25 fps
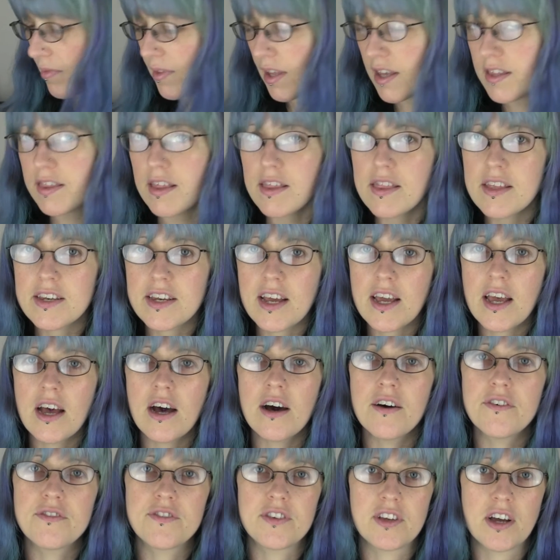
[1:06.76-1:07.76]
And then the day
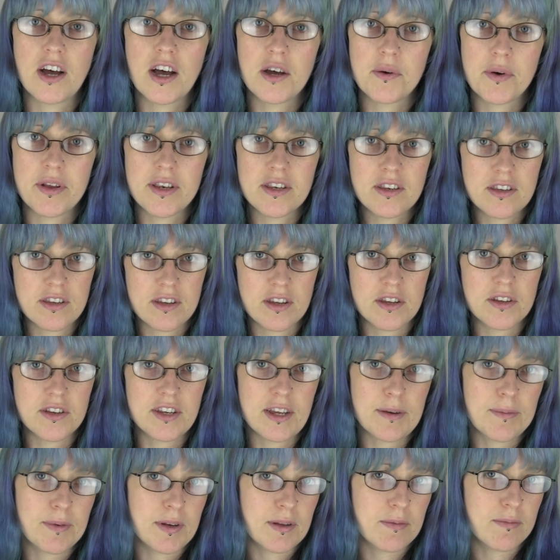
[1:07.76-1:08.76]
after I went to
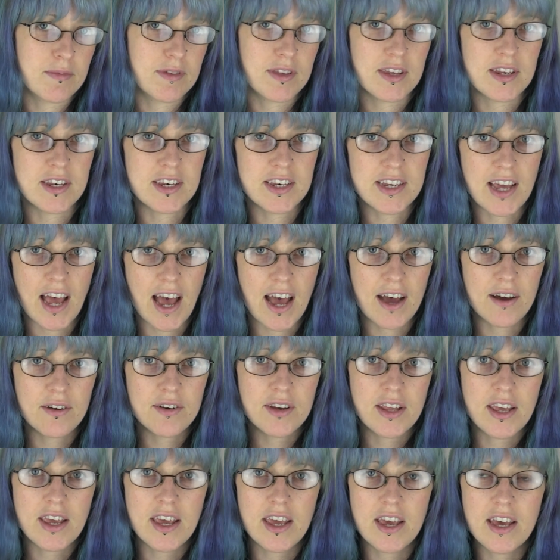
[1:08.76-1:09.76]
Debenhams in
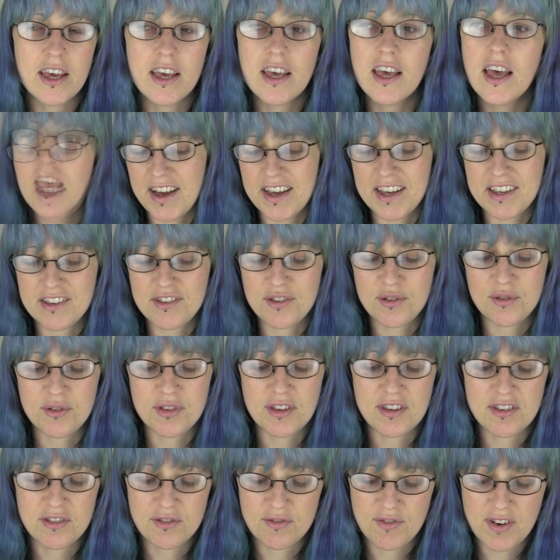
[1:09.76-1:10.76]
town here. I saw
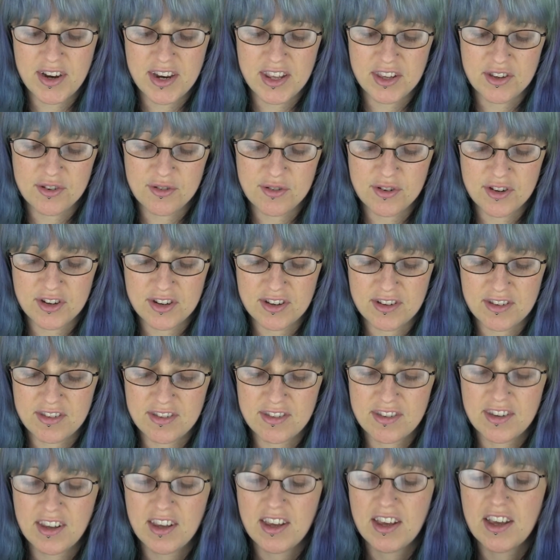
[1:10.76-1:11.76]
this really
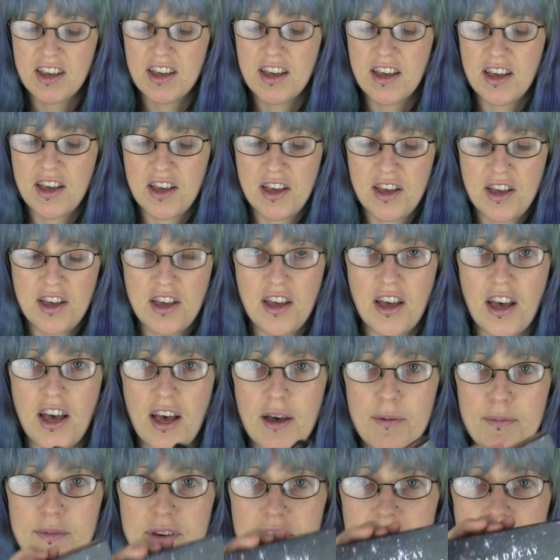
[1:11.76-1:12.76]
gorgeous
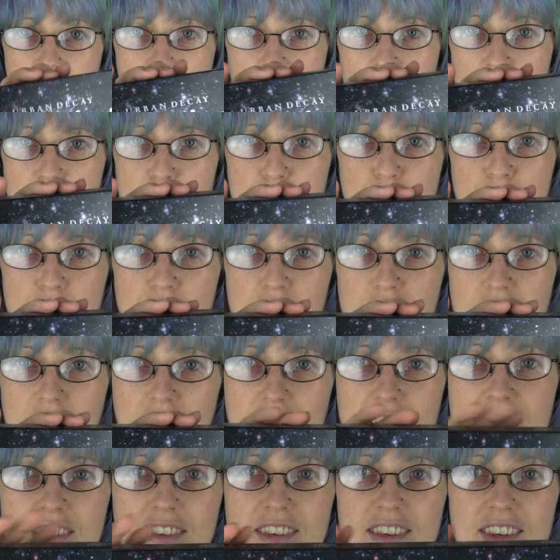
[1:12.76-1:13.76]
Decay Moon
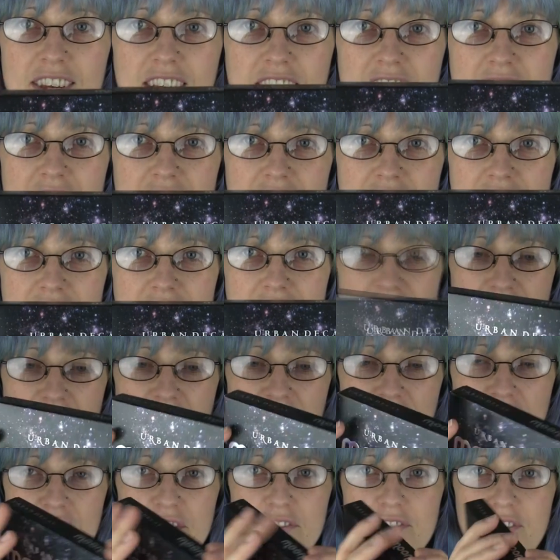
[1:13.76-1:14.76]
Dust
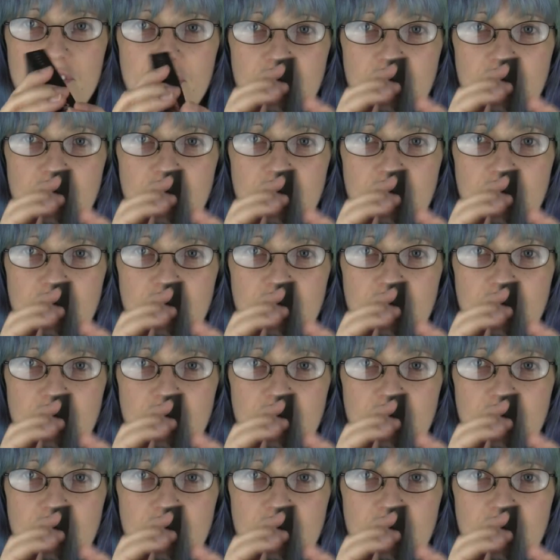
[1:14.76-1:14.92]
of